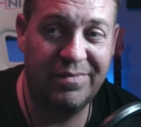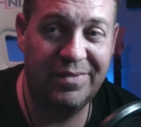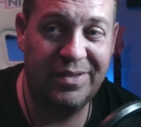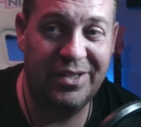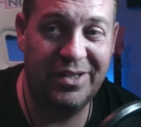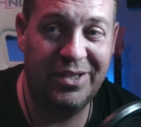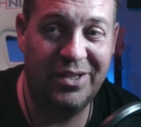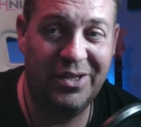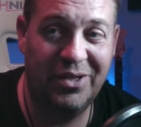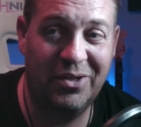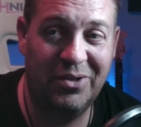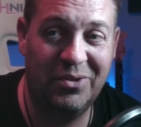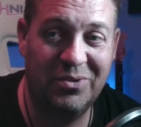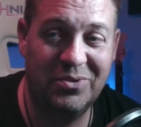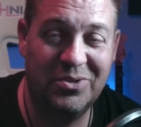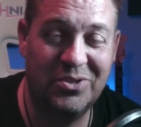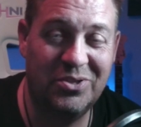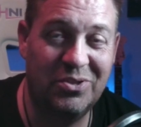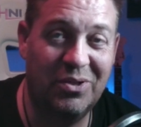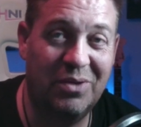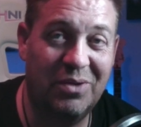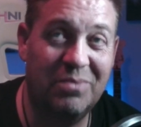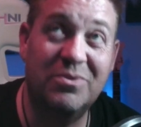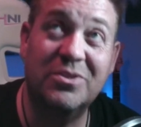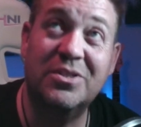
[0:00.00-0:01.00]
You know,
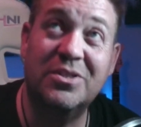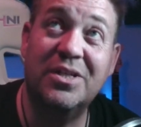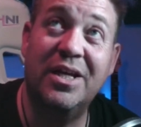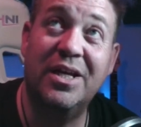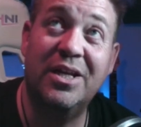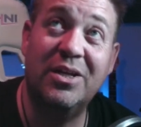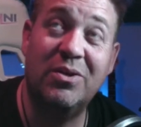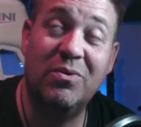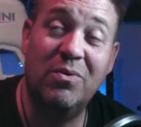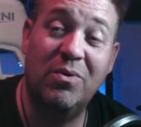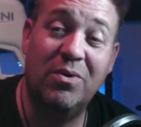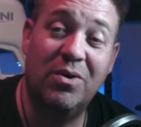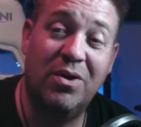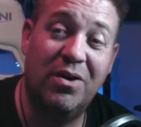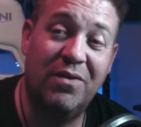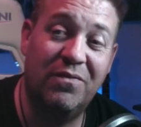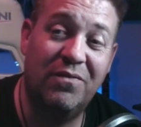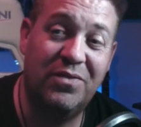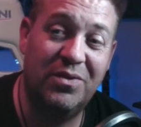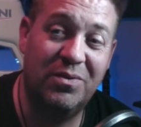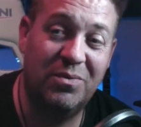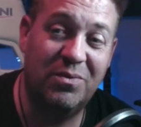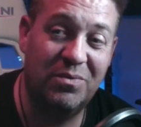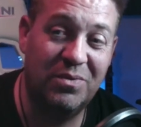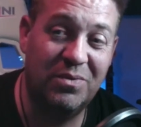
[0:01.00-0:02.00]
so I'm just kind of going off
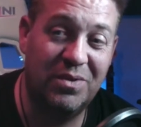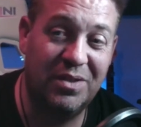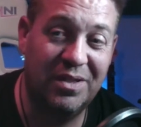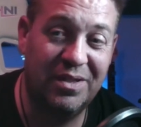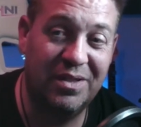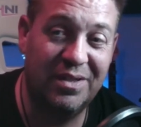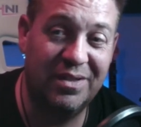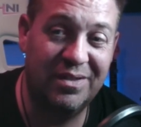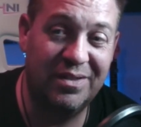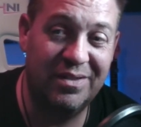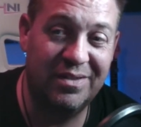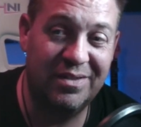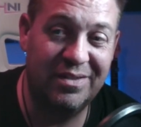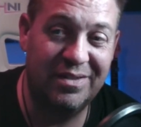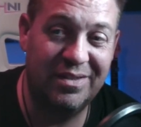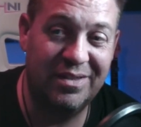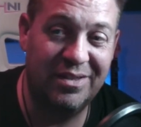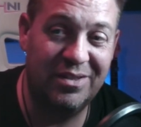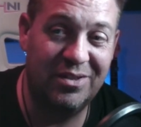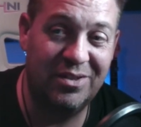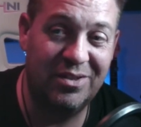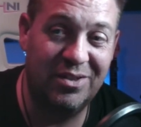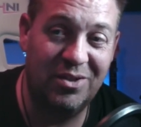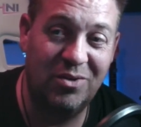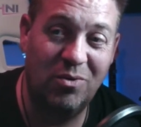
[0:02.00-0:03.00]

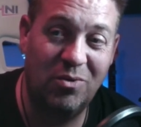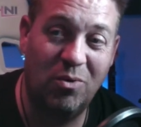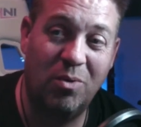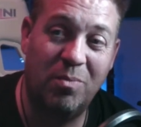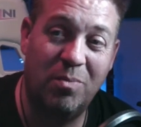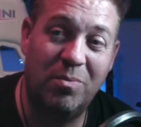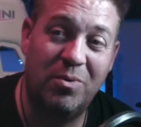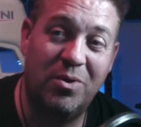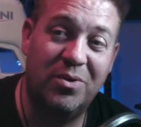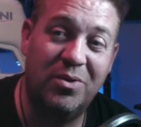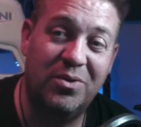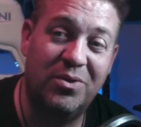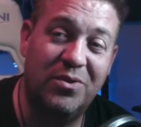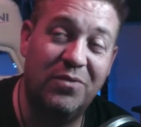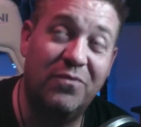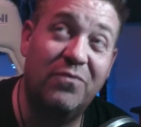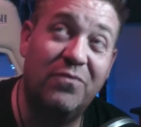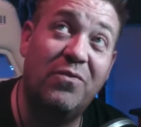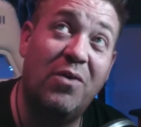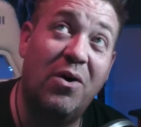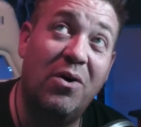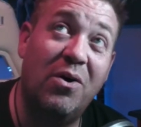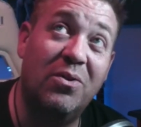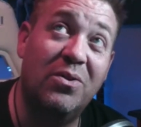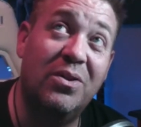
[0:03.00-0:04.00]
the normal
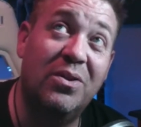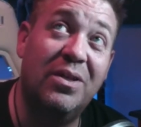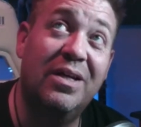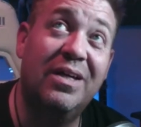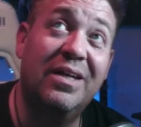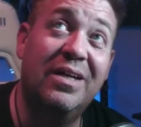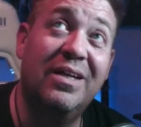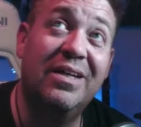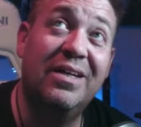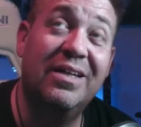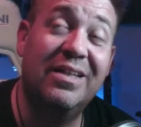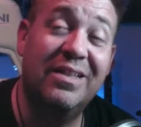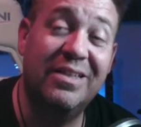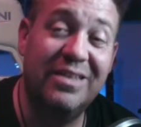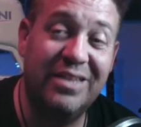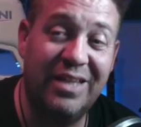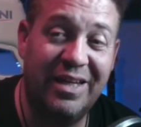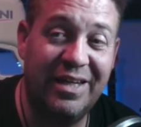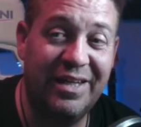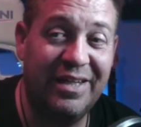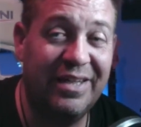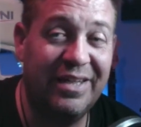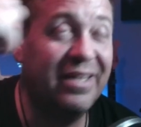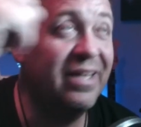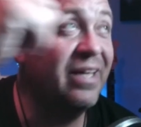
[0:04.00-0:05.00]
default
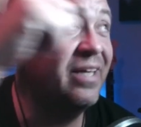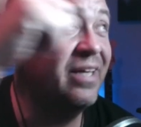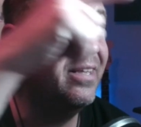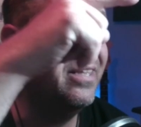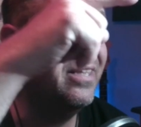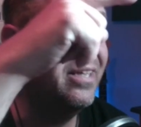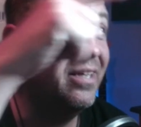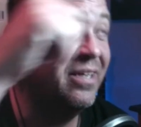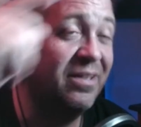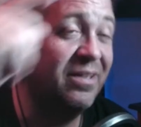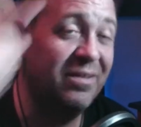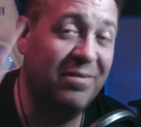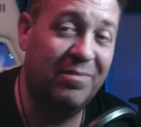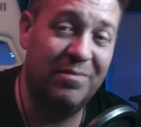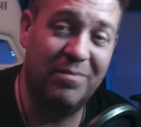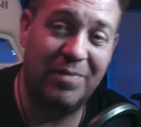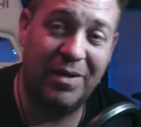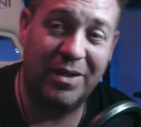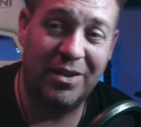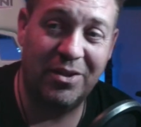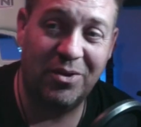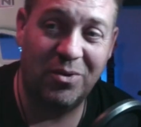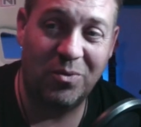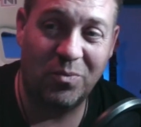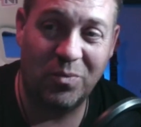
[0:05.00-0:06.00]
light and then
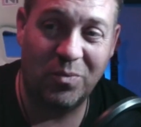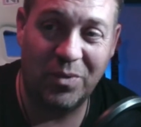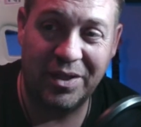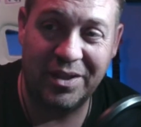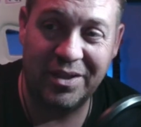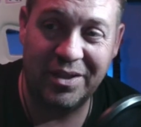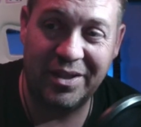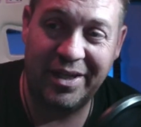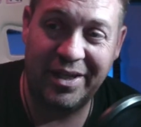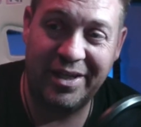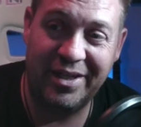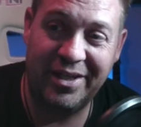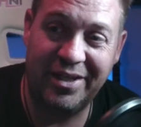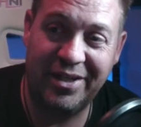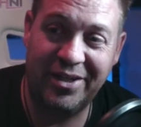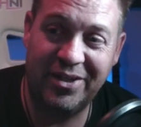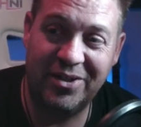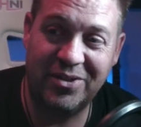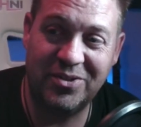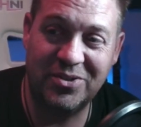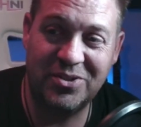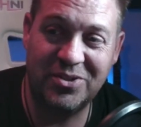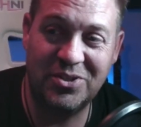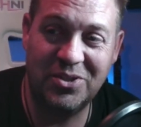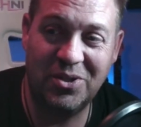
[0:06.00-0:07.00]
my little ring light
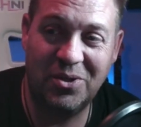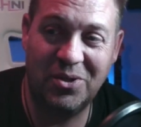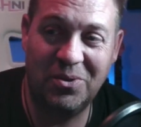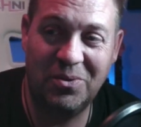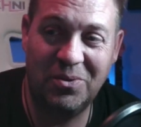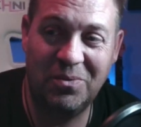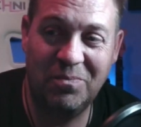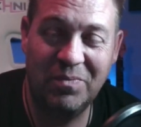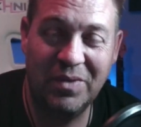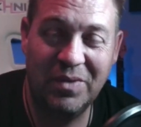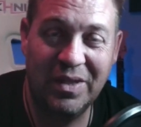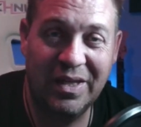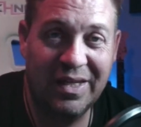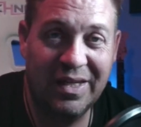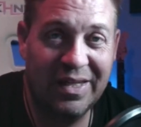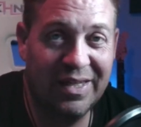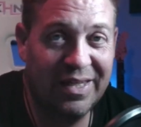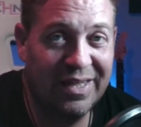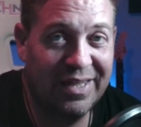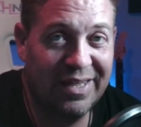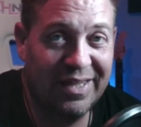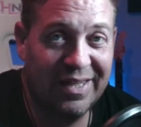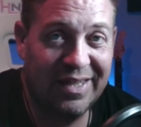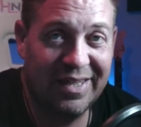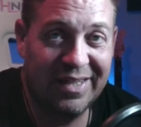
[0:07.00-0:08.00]
here. So
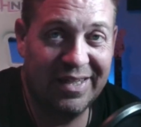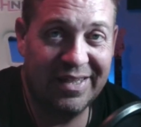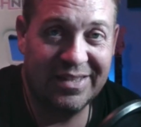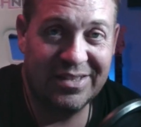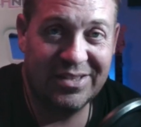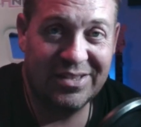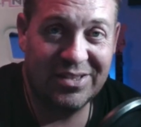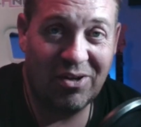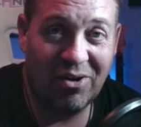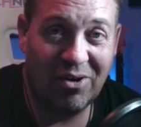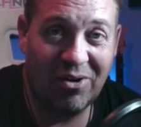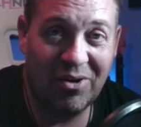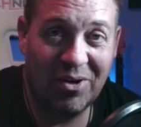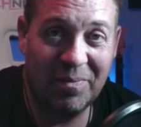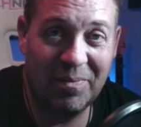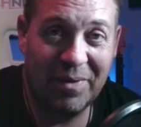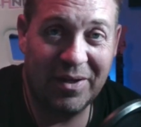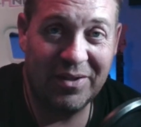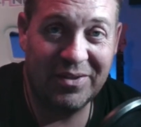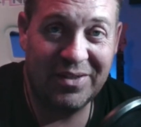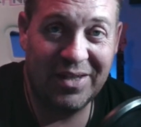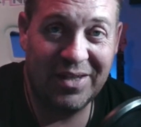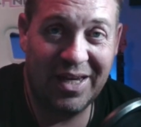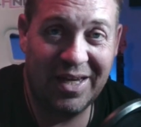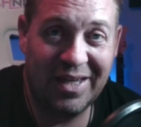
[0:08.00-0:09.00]
sorry
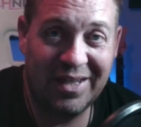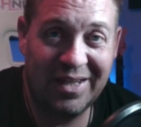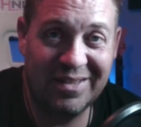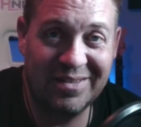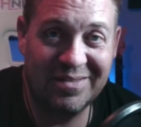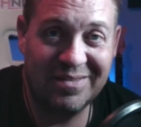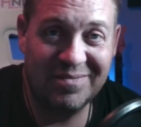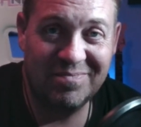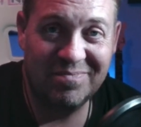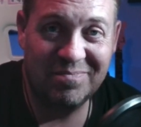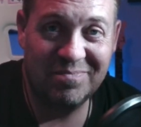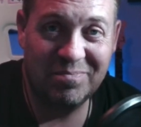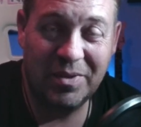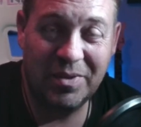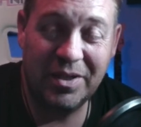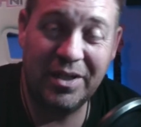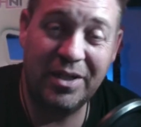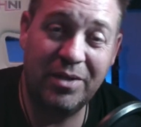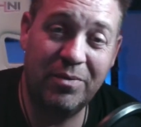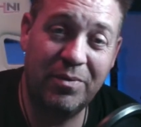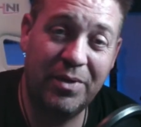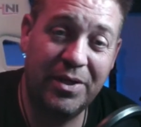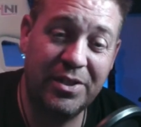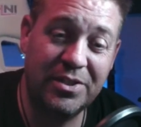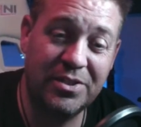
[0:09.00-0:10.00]
about that. But
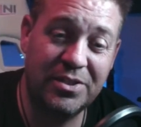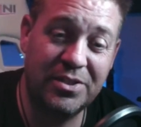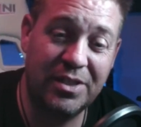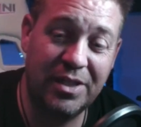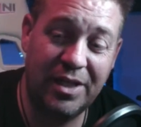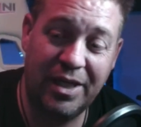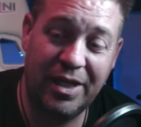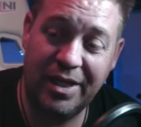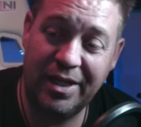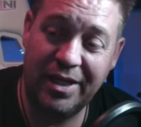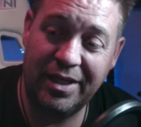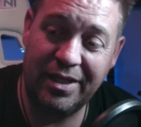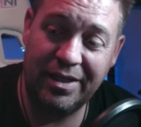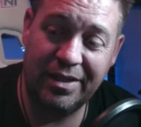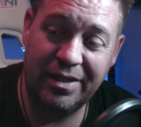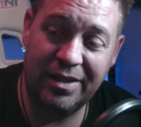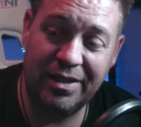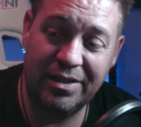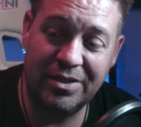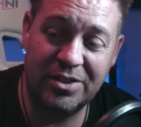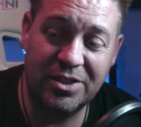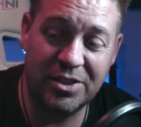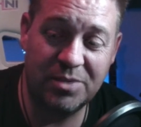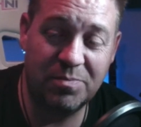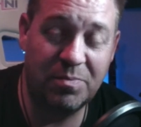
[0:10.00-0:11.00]
anyways, today
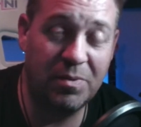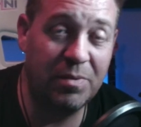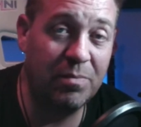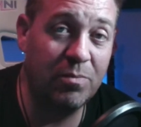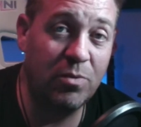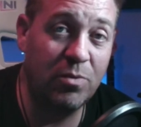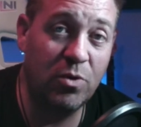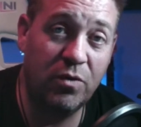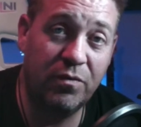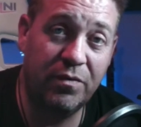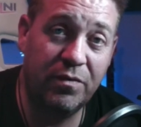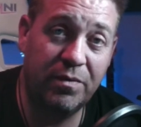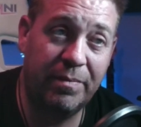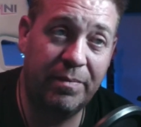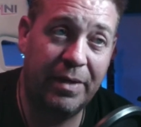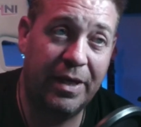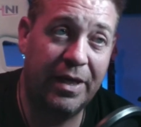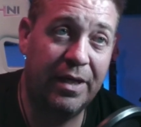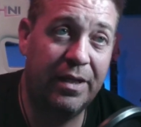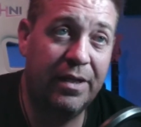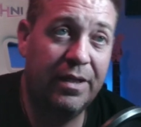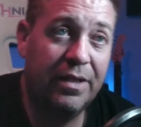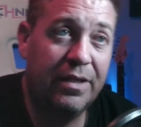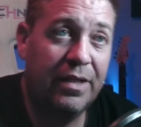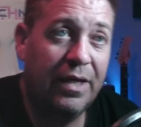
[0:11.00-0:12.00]
I've just been moving,
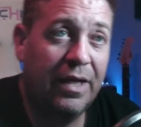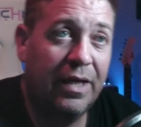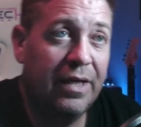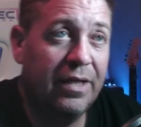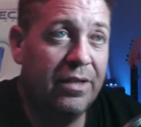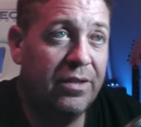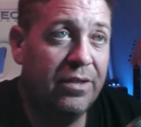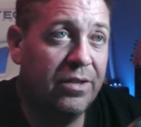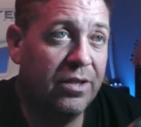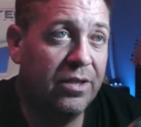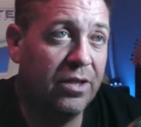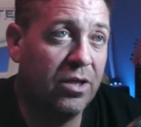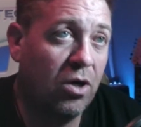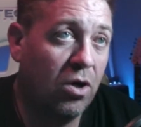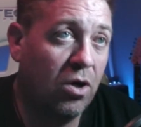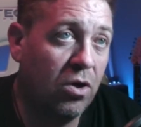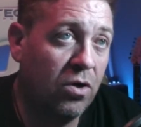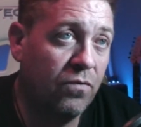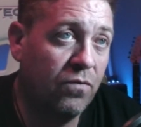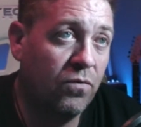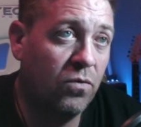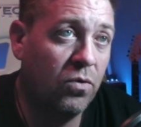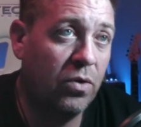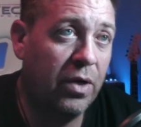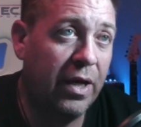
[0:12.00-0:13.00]
man. And the
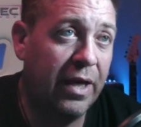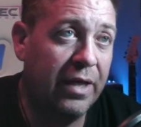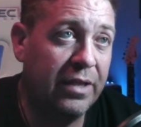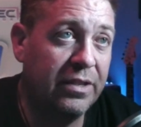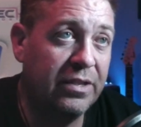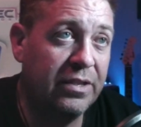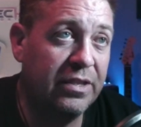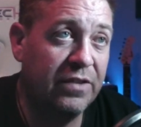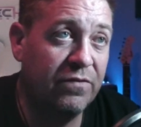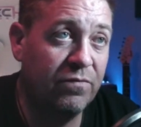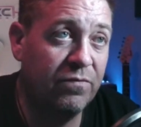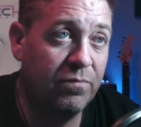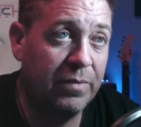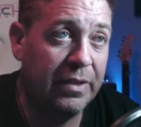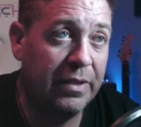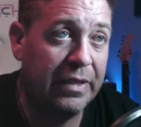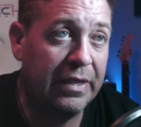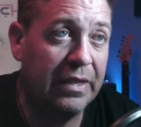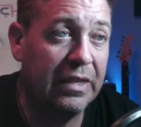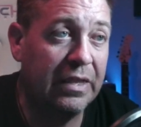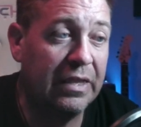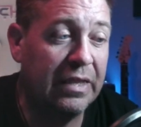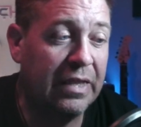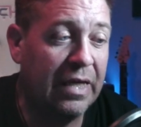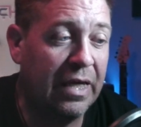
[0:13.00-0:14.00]
carnivore had given me
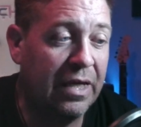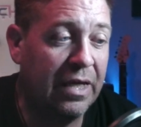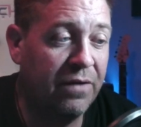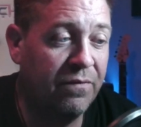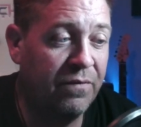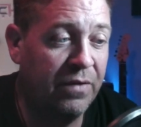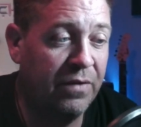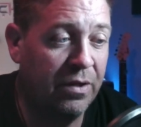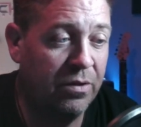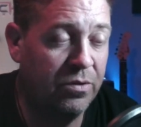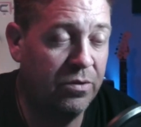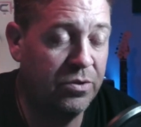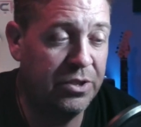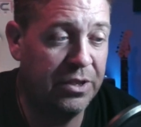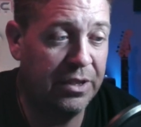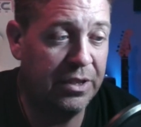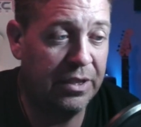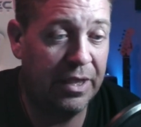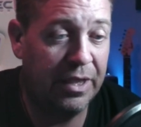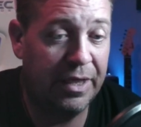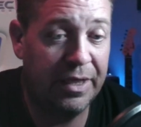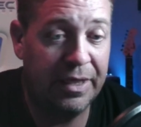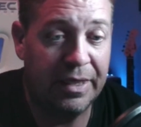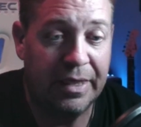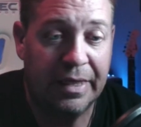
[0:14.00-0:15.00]
a lot of energy.
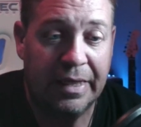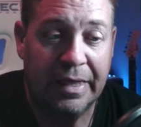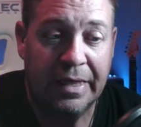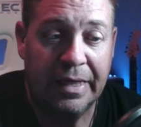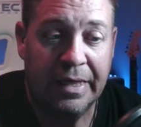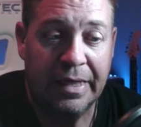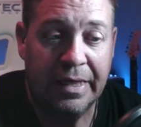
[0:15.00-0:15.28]
Like